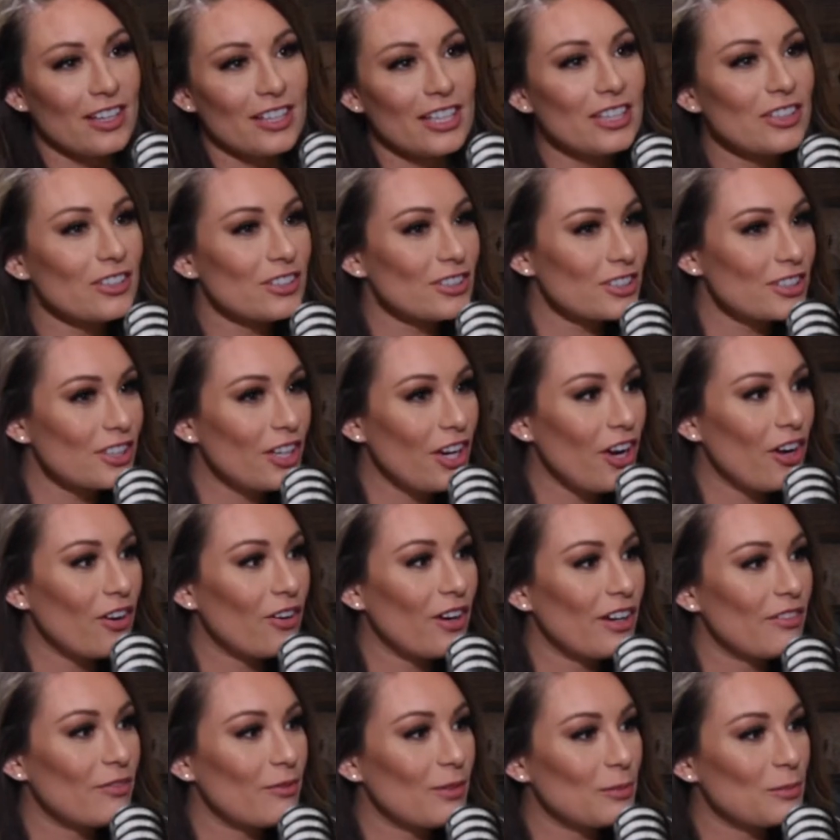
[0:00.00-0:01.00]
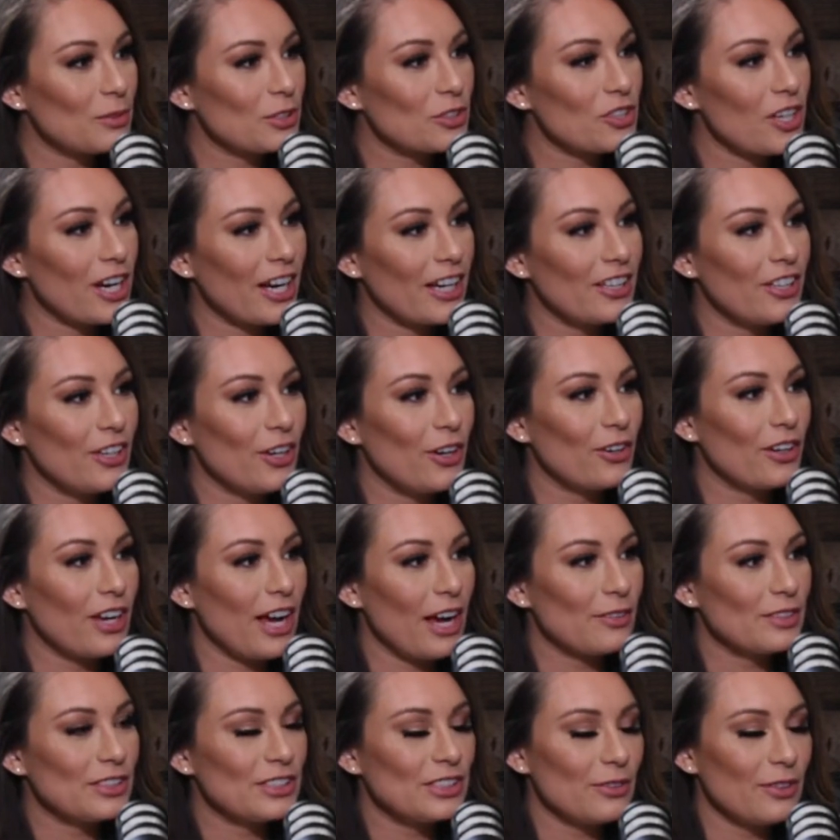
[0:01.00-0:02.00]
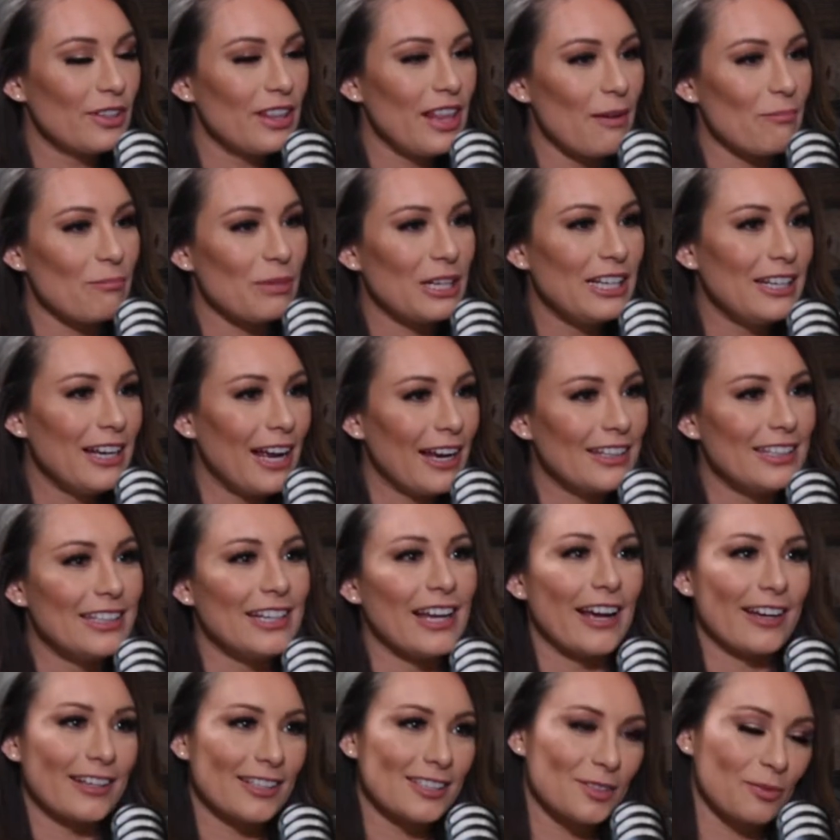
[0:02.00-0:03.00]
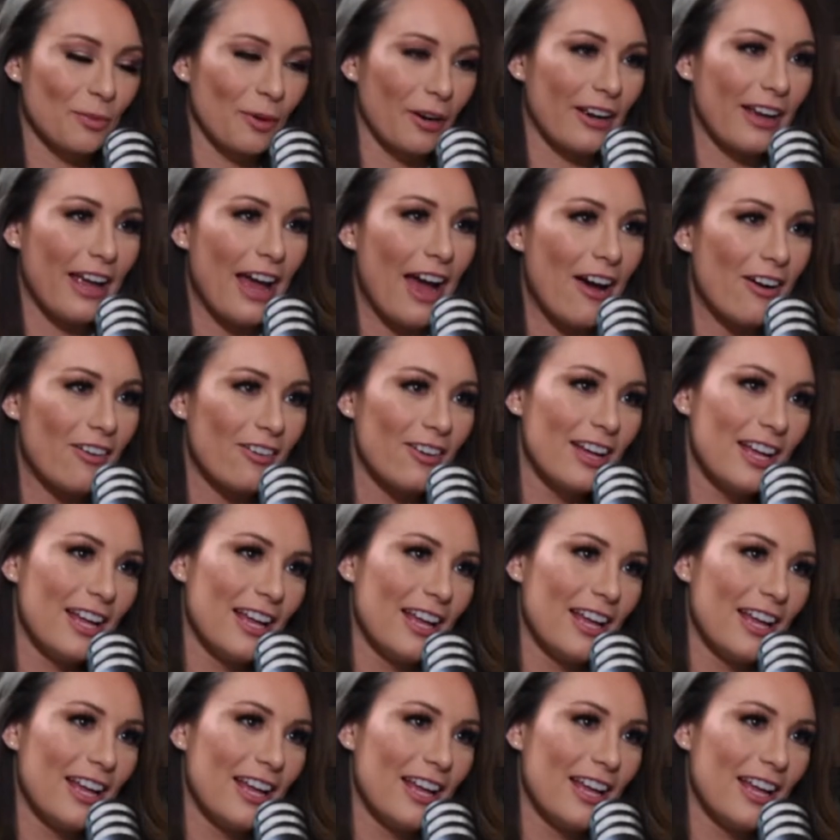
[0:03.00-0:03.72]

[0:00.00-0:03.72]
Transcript: Years ago, I remember trying yoga. I was doing that P90X workout.